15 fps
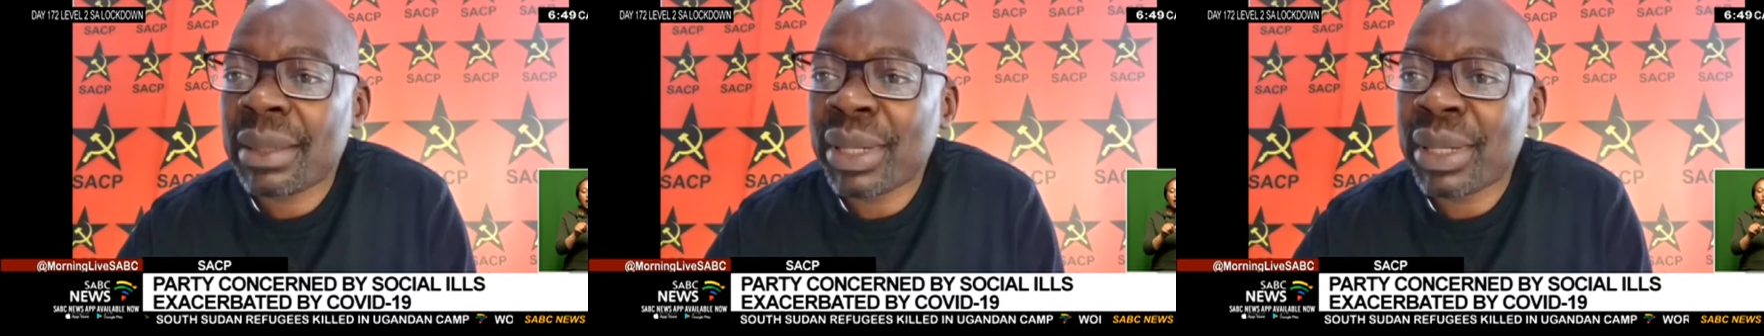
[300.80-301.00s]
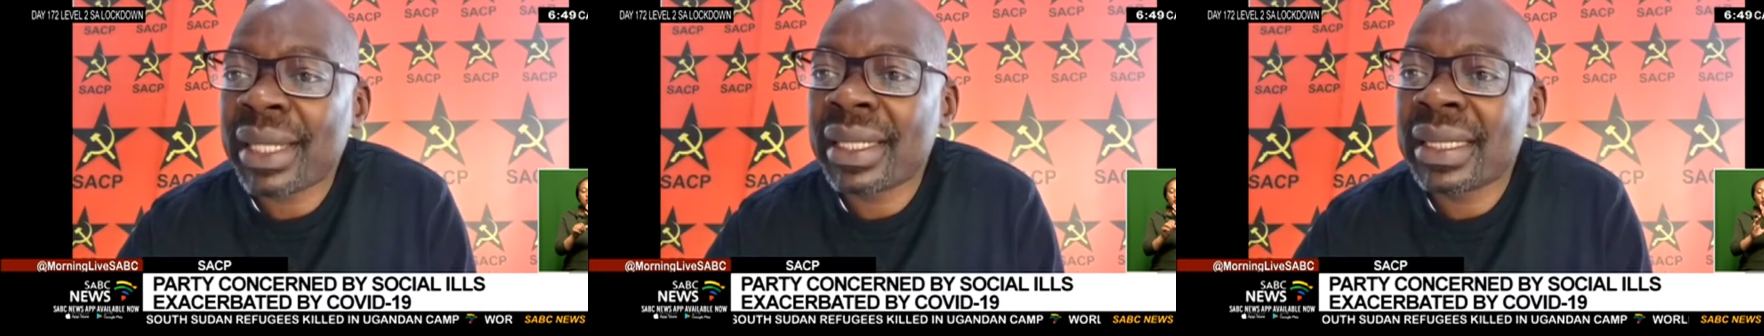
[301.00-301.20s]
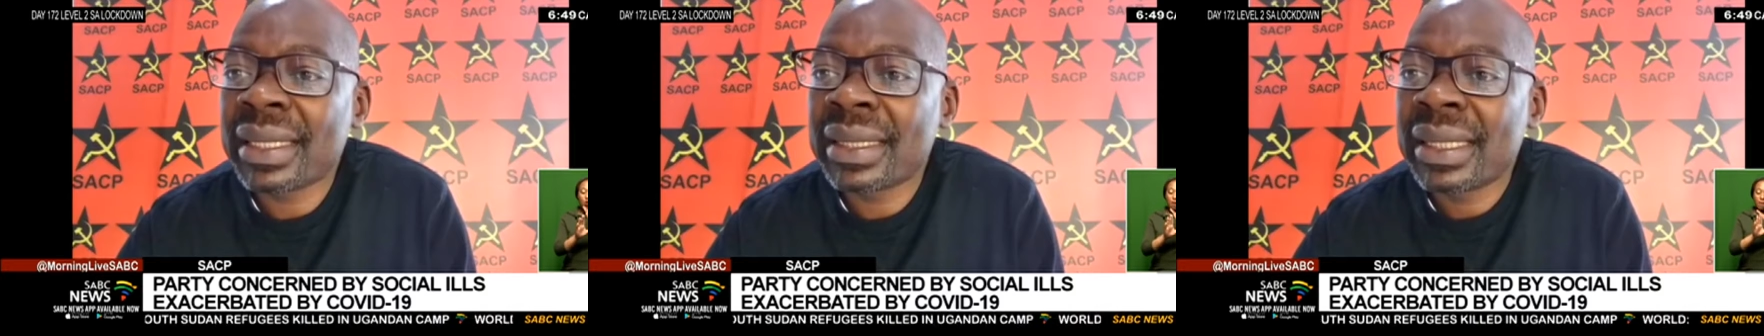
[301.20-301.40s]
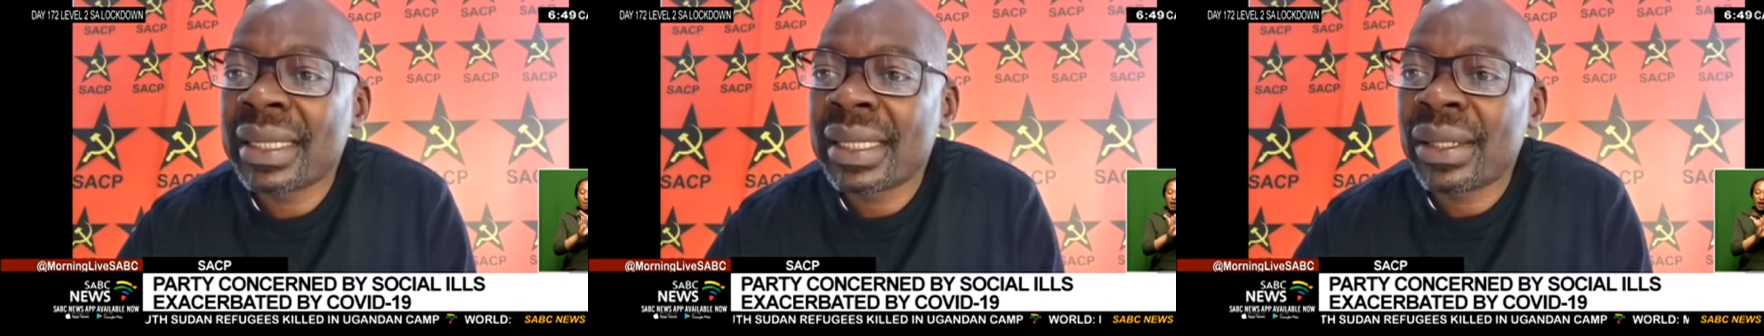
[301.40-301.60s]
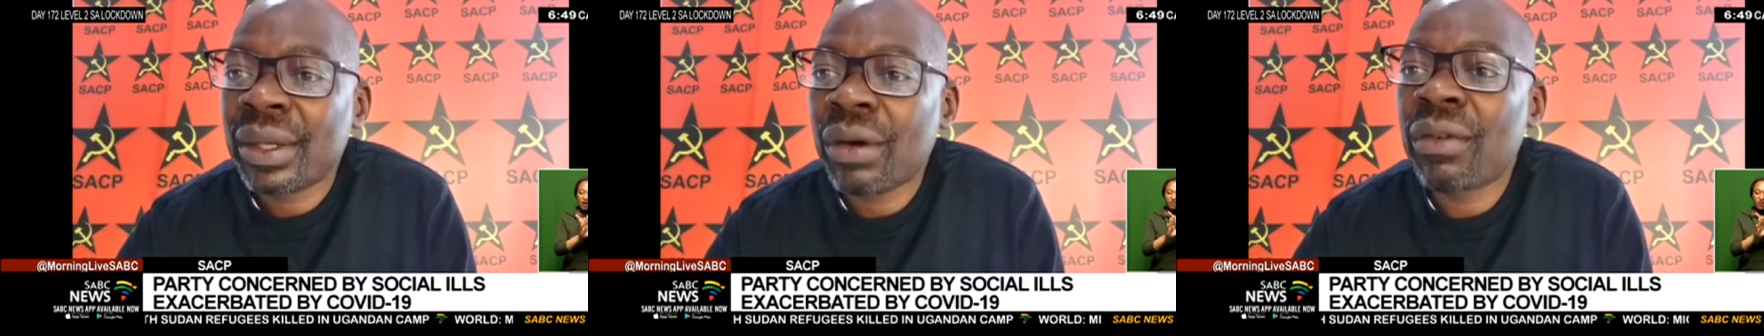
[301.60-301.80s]
banking
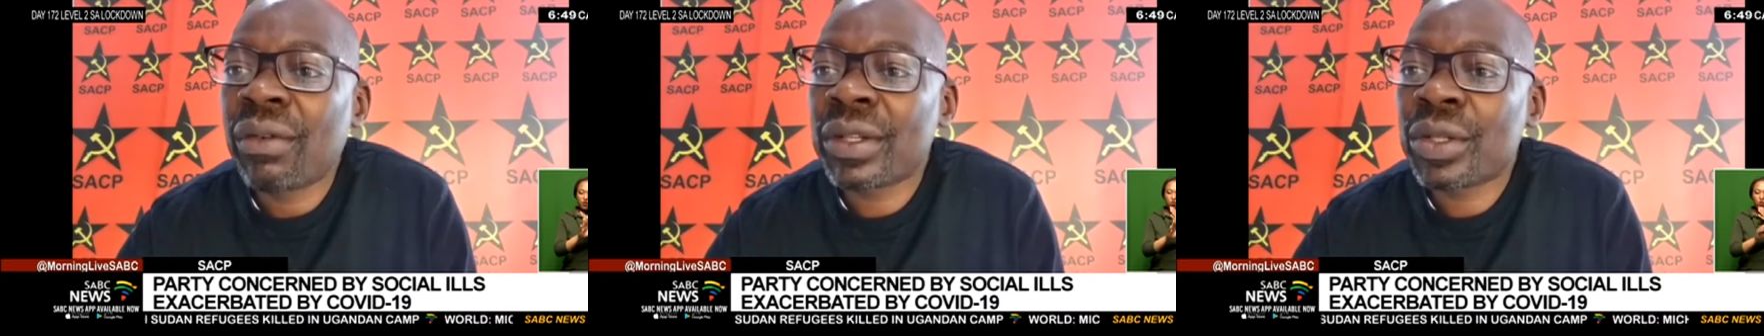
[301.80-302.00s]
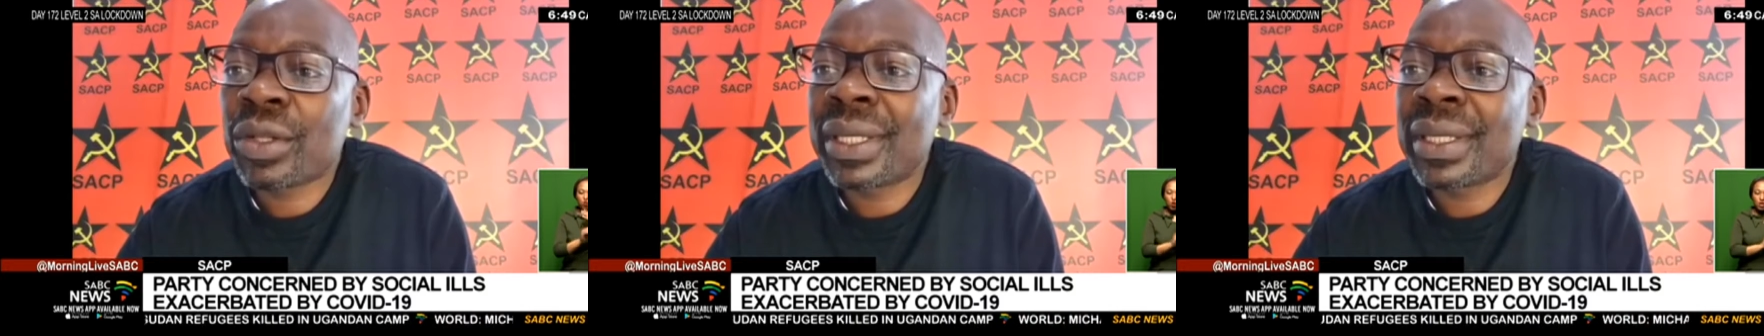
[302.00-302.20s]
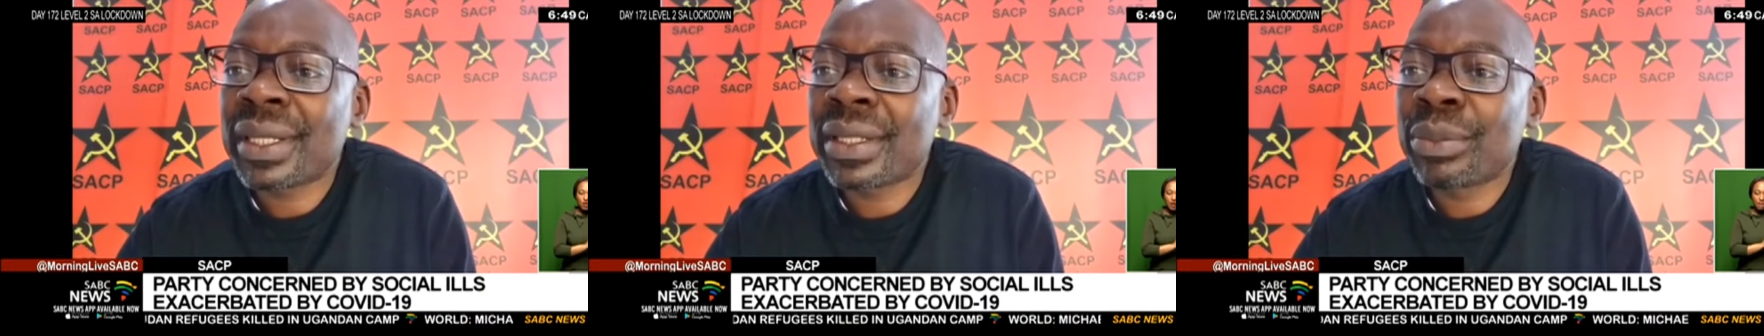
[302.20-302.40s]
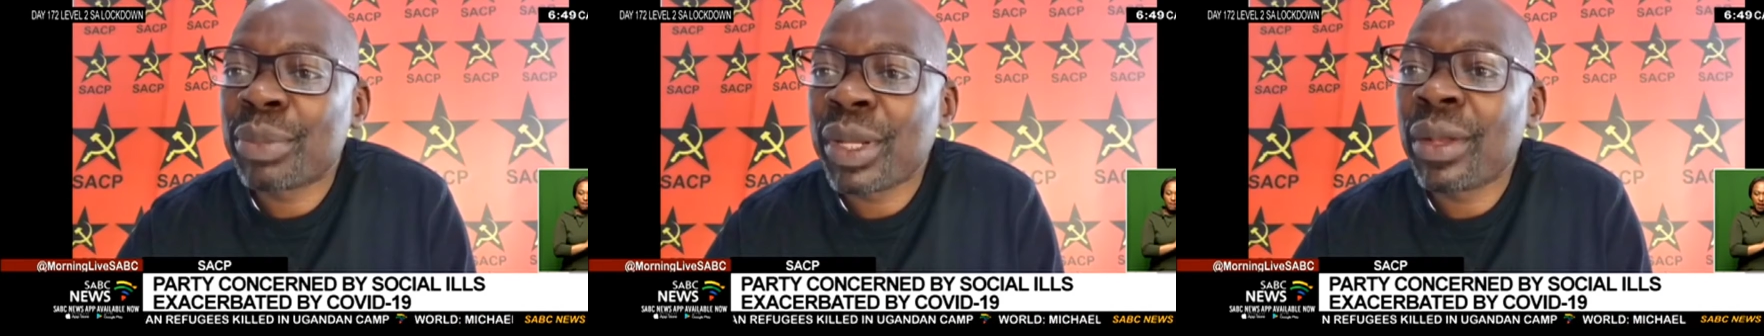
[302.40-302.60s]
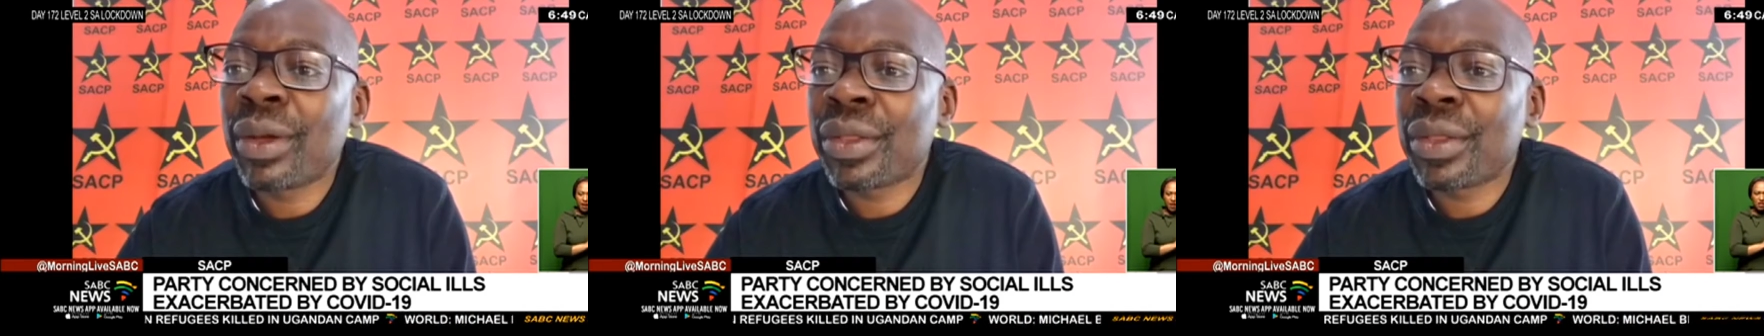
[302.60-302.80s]
over 200
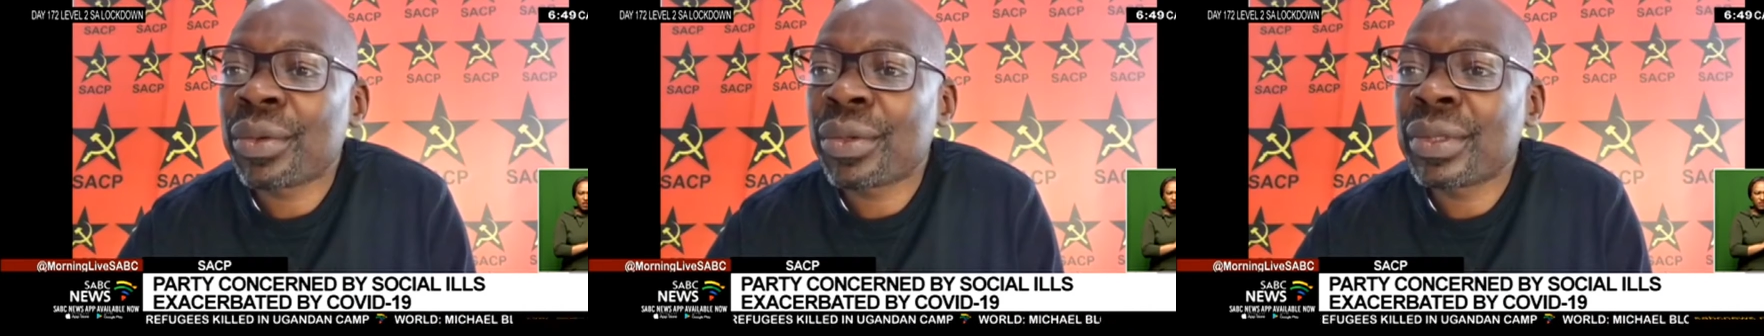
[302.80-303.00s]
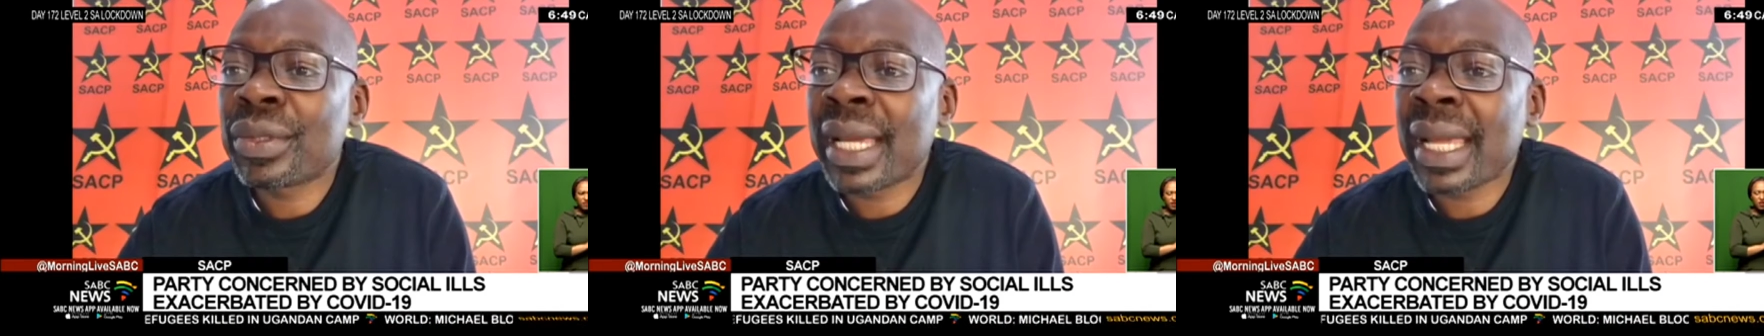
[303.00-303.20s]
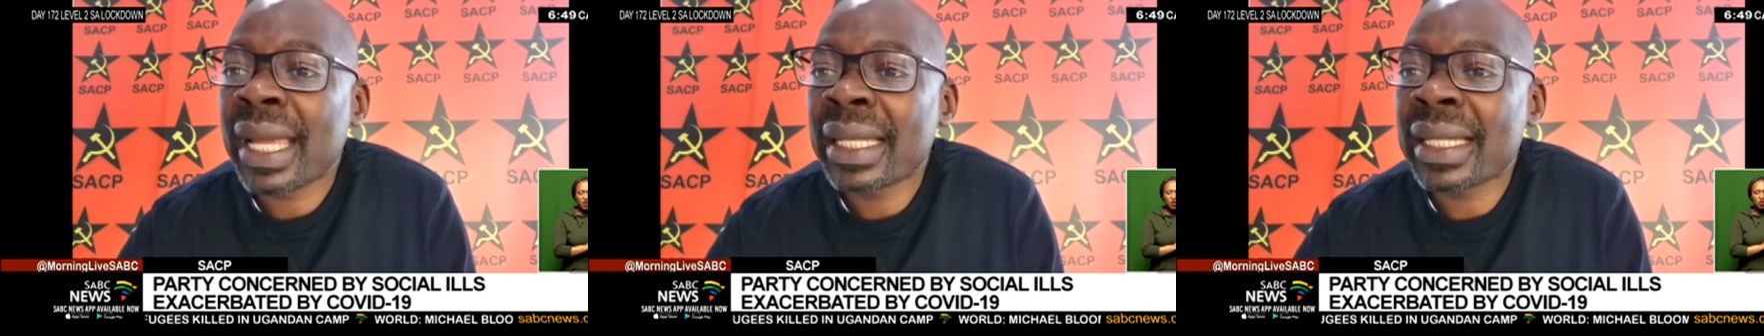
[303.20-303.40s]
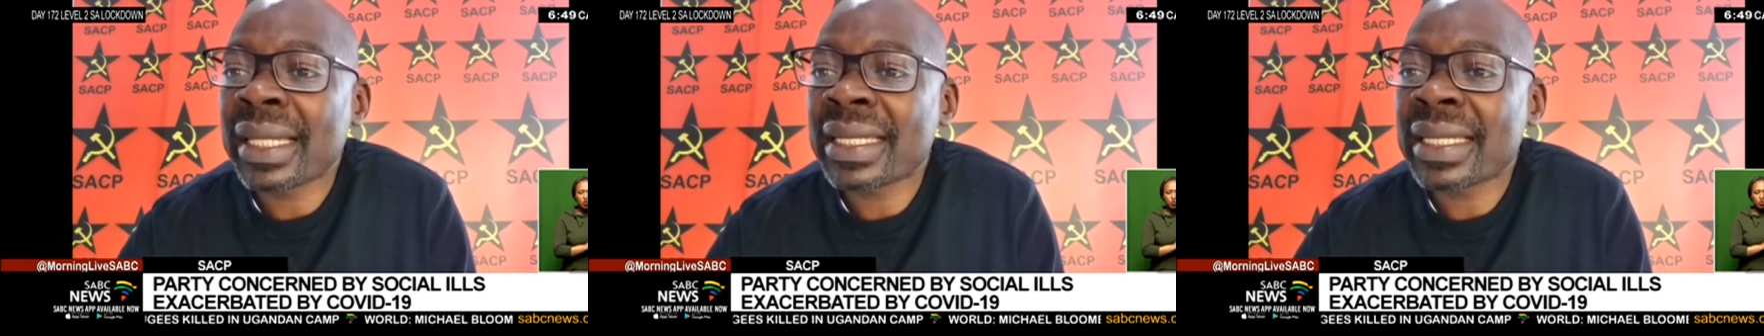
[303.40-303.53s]
billion through the